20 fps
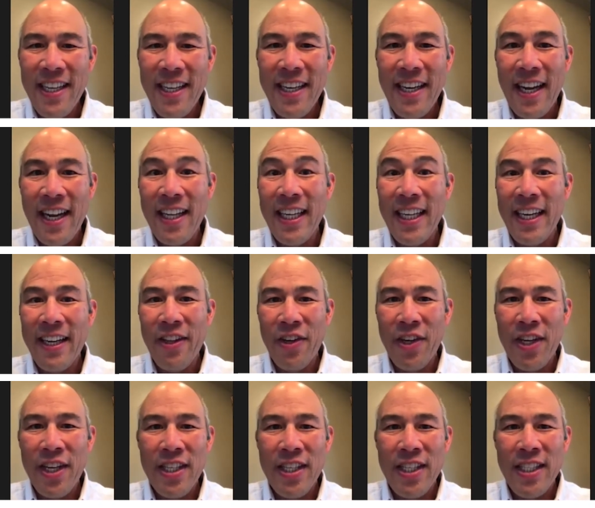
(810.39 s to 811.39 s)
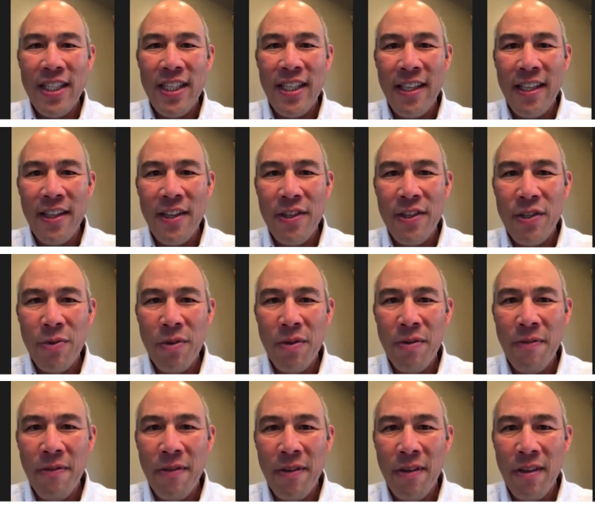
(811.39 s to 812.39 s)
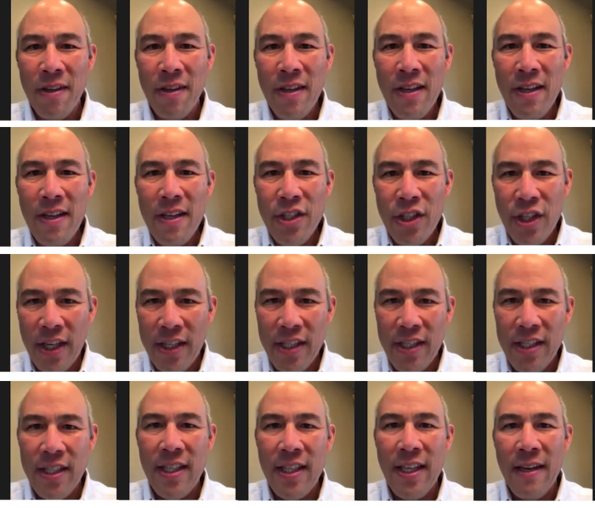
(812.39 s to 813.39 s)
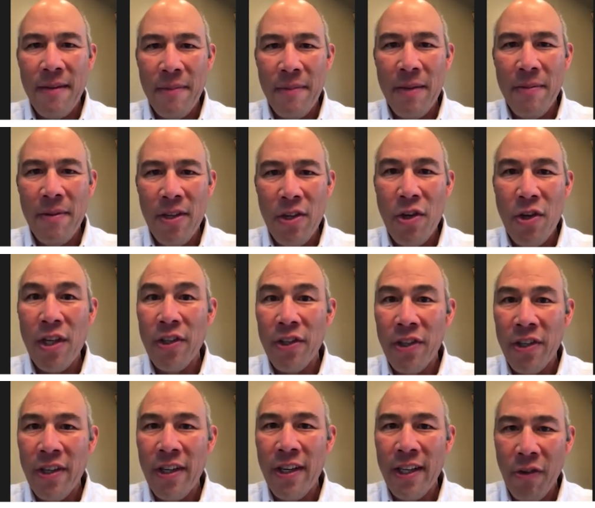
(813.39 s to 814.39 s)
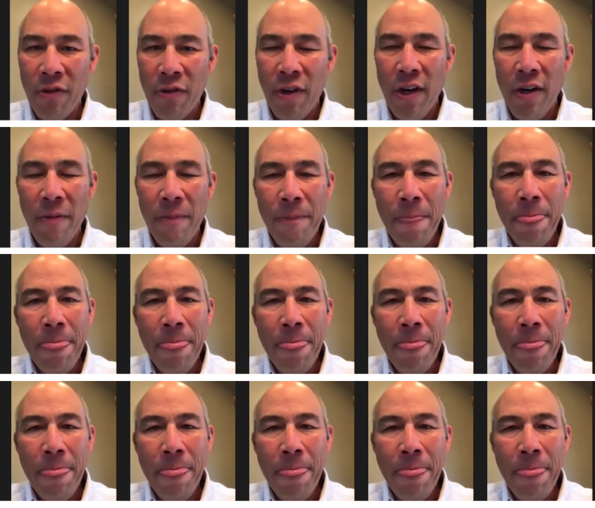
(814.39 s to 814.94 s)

not letting their kids see that there's room for chances that maybe you can learn and grow.